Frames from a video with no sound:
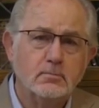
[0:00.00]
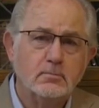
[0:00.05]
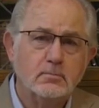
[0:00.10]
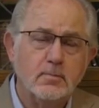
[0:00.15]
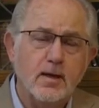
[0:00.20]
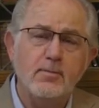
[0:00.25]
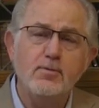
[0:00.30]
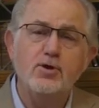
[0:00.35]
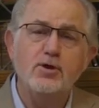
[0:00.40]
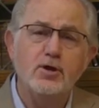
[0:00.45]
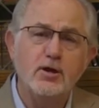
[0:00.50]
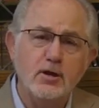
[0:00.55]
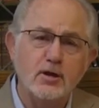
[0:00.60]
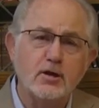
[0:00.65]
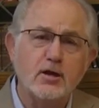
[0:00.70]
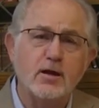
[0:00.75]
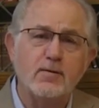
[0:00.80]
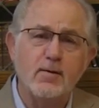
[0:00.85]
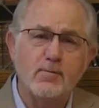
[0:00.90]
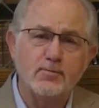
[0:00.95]
Maybe you need
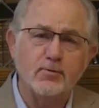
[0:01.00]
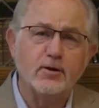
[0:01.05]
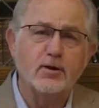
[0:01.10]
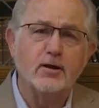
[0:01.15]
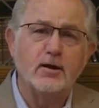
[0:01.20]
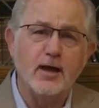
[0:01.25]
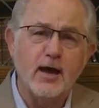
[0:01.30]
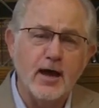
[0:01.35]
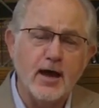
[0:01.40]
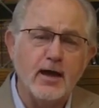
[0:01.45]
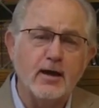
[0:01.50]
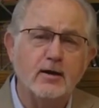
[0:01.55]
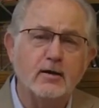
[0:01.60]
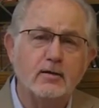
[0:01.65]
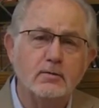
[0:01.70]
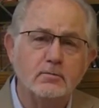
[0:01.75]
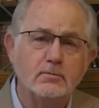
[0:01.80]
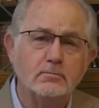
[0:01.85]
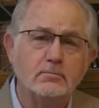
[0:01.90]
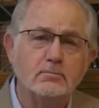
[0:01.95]
to come up a little
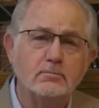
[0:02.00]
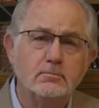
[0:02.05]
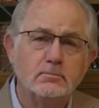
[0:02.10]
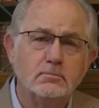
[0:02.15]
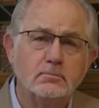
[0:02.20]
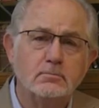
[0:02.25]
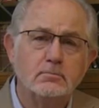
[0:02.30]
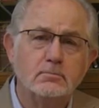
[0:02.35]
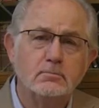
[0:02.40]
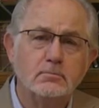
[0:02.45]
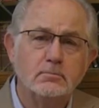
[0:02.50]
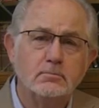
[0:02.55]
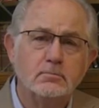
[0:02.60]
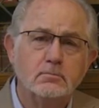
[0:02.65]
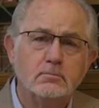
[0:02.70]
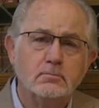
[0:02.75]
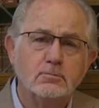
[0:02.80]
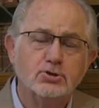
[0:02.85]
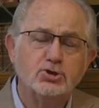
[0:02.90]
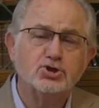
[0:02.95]
higher.
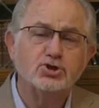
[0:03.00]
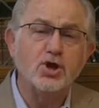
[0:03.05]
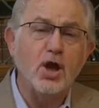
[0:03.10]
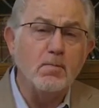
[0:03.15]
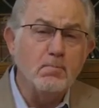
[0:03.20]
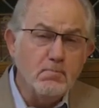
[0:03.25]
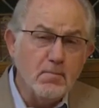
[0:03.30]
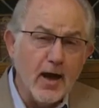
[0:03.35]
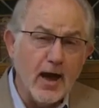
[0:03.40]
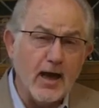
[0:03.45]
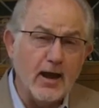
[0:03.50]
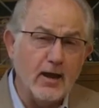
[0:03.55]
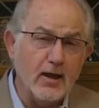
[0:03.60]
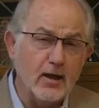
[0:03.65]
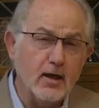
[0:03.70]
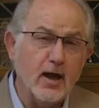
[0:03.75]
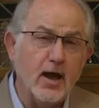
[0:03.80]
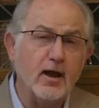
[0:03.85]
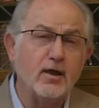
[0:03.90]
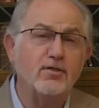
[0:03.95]

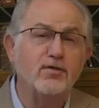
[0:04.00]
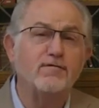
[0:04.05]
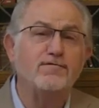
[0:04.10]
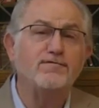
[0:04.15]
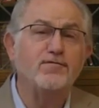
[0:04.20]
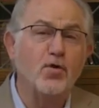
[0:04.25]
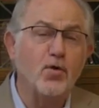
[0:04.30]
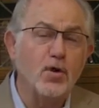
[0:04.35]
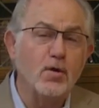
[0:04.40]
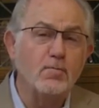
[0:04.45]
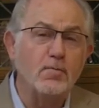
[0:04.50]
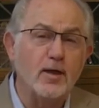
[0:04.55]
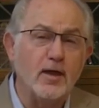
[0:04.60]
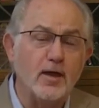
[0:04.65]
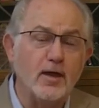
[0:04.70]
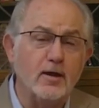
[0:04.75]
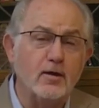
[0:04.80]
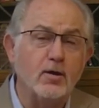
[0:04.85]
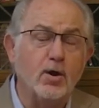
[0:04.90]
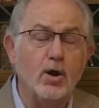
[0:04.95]
Somebody out of the four
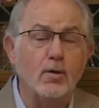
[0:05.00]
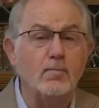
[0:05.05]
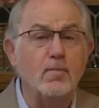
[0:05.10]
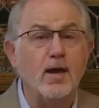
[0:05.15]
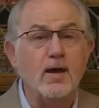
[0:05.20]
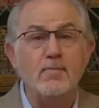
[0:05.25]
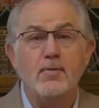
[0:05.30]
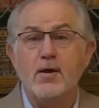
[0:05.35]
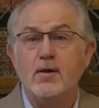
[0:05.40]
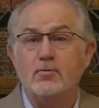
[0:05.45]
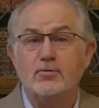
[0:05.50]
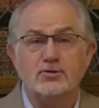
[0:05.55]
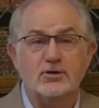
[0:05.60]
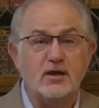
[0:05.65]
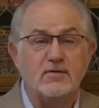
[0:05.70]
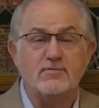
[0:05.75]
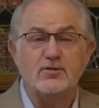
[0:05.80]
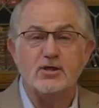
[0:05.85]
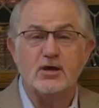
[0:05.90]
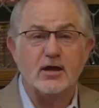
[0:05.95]
men, or maybe it was
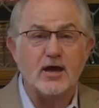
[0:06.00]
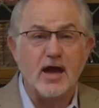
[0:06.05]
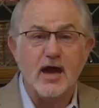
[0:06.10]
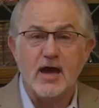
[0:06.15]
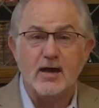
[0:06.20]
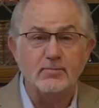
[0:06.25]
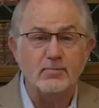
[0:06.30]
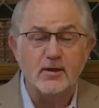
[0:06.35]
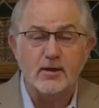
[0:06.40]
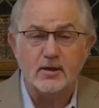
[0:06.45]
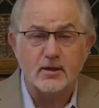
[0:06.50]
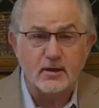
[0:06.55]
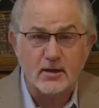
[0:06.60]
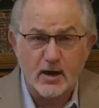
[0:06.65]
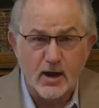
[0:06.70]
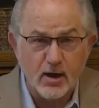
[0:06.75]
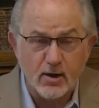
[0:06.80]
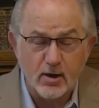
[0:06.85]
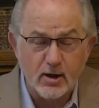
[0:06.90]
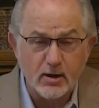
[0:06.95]
even the guy being
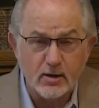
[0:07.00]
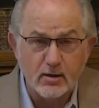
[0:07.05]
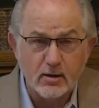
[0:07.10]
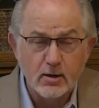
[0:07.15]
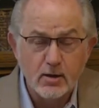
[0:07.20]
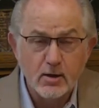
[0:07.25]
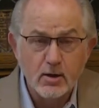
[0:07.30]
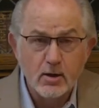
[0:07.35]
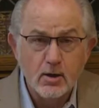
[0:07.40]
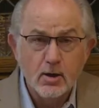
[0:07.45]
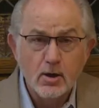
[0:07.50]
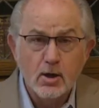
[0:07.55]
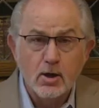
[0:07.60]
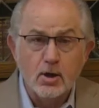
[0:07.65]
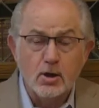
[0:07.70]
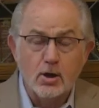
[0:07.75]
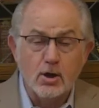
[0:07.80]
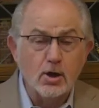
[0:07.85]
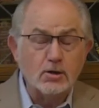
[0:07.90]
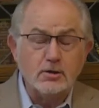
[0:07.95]
carried,
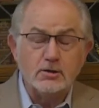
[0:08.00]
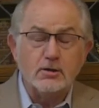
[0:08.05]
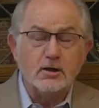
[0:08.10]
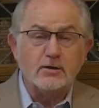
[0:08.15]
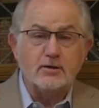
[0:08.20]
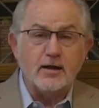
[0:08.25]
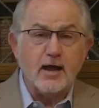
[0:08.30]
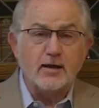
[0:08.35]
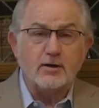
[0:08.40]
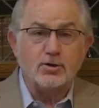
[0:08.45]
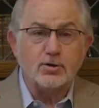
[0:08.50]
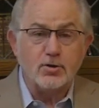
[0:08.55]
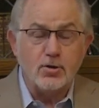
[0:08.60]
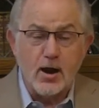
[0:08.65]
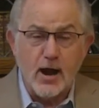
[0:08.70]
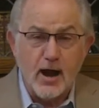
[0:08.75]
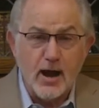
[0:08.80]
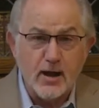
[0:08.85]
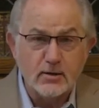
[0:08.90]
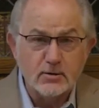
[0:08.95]
looked at that
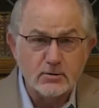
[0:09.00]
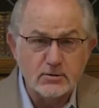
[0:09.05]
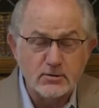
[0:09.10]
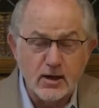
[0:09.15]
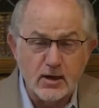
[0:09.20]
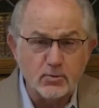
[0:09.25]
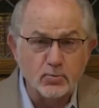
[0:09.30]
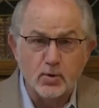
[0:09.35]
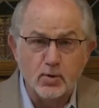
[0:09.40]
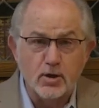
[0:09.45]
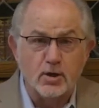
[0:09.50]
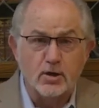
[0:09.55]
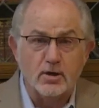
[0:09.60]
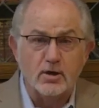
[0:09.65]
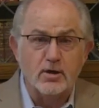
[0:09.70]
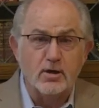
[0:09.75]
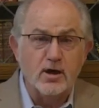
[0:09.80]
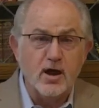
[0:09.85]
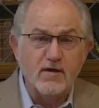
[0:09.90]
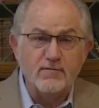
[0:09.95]
crowd, said, we'll
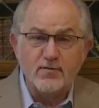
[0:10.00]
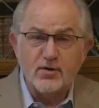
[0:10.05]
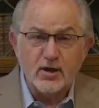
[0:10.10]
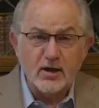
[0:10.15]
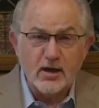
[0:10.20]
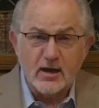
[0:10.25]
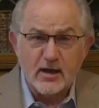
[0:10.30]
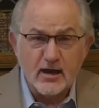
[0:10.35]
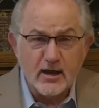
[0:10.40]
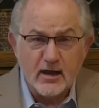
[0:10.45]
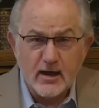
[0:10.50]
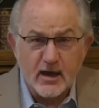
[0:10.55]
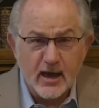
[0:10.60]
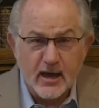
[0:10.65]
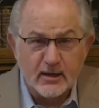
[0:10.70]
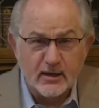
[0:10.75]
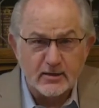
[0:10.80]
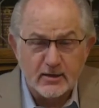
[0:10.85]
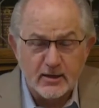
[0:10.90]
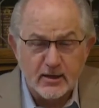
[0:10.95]
never get in
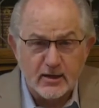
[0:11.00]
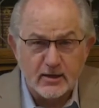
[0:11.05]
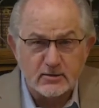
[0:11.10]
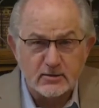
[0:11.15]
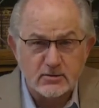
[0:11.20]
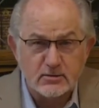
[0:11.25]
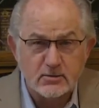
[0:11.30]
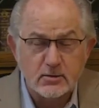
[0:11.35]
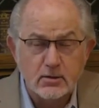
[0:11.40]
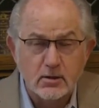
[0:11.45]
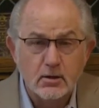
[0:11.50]
like this.